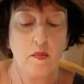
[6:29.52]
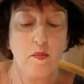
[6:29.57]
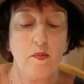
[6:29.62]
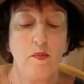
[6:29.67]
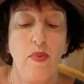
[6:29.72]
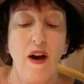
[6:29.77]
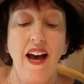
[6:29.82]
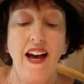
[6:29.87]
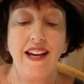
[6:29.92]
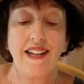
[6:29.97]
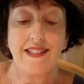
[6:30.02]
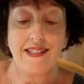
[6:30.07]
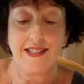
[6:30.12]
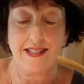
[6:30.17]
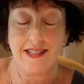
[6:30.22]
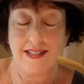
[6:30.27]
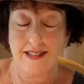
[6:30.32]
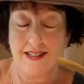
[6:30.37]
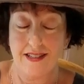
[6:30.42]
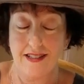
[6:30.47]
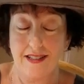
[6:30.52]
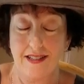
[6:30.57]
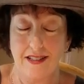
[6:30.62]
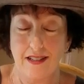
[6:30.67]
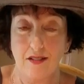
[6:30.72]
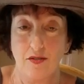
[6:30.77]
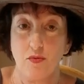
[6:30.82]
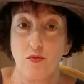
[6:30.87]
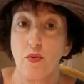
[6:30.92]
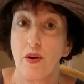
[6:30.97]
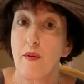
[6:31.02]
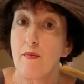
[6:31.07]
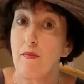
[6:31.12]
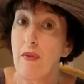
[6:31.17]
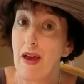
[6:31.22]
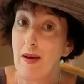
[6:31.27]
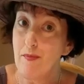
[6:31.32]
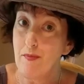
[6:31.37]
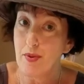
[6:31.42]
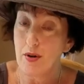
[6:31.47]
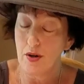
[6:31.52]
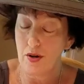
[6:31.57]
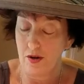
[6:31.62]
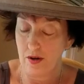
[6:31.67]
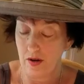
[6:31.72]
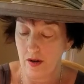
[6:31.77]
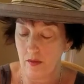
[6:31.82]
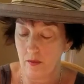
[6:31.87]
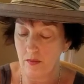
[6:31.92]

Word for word: But remember,